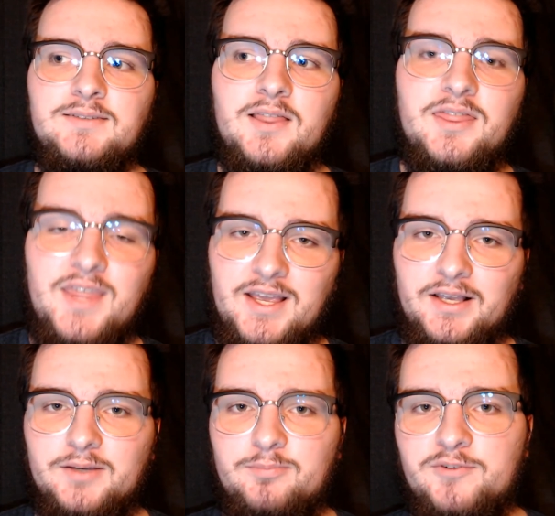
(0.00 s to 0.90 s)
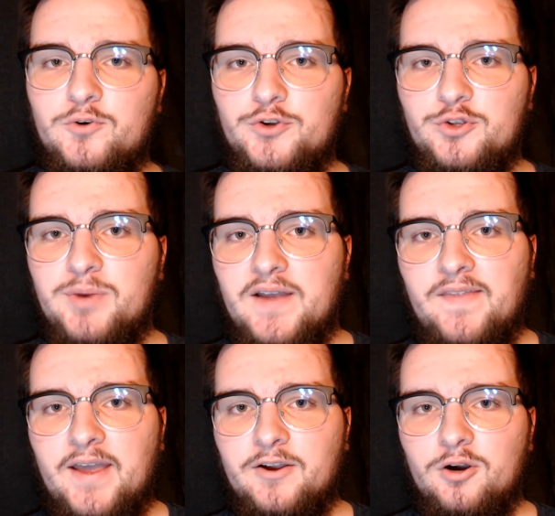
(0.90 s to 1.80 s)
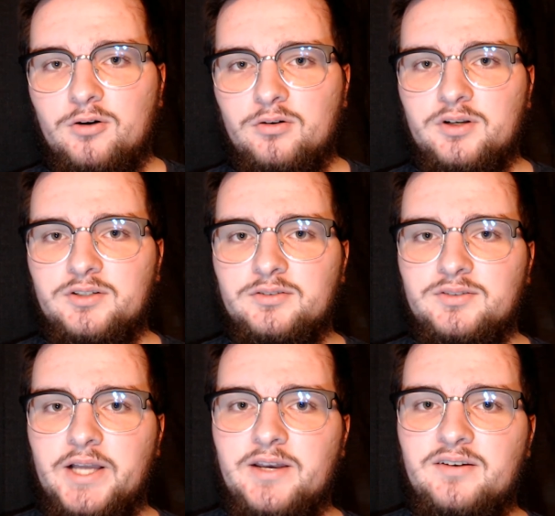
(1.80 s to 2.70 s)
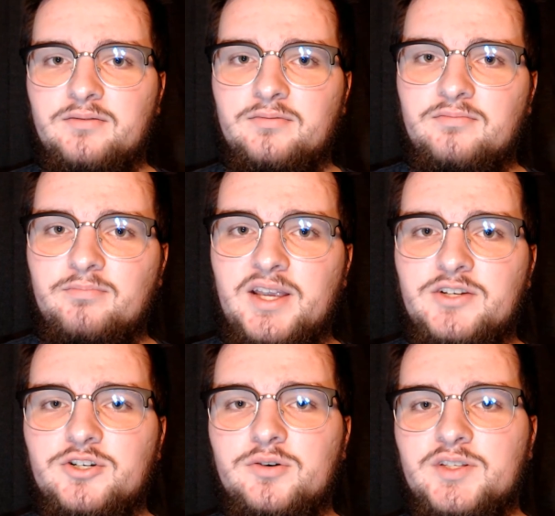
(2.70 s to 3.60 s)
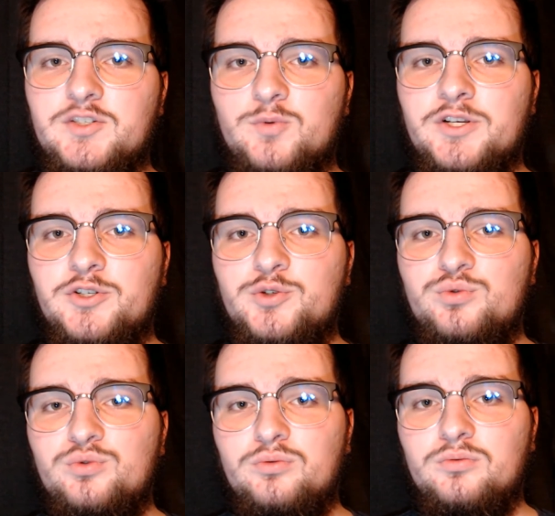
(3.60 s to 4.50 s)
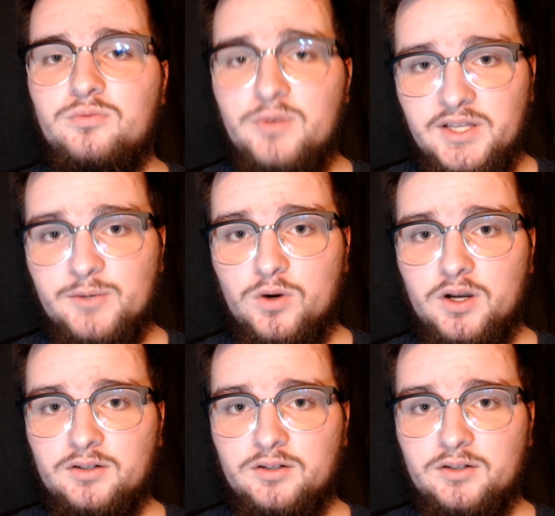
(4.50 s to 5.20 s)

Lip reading: think before you buy that Coke, and make sure it's what you really want.